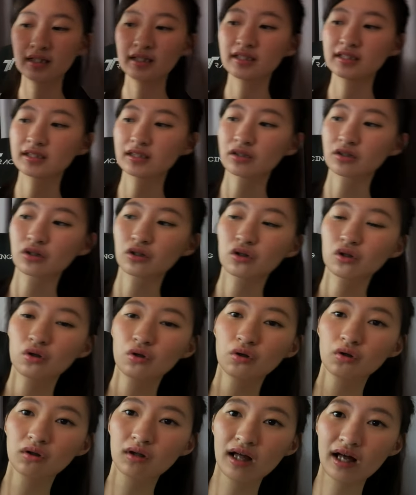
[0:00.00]

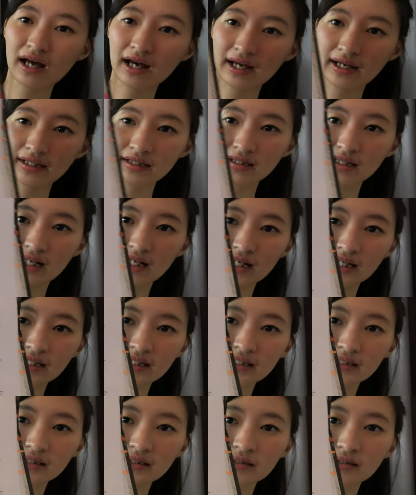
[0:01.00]
Circle,
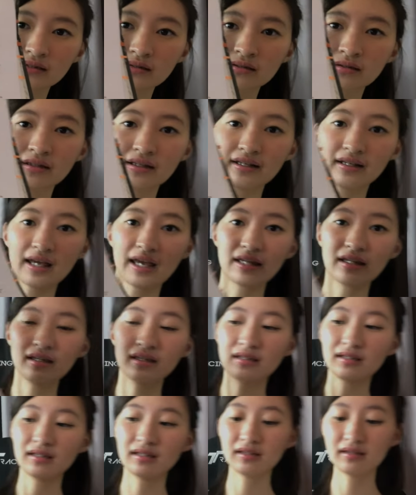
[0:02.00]
highlight,
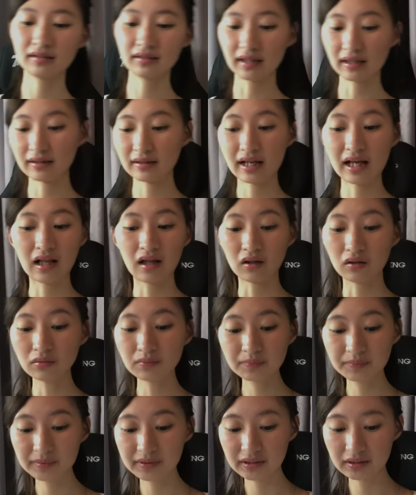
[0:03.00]
anything that
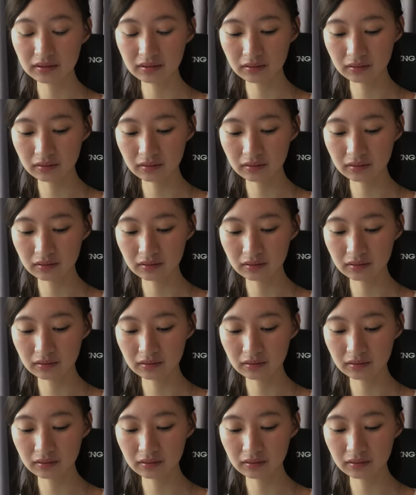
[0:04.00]
helps.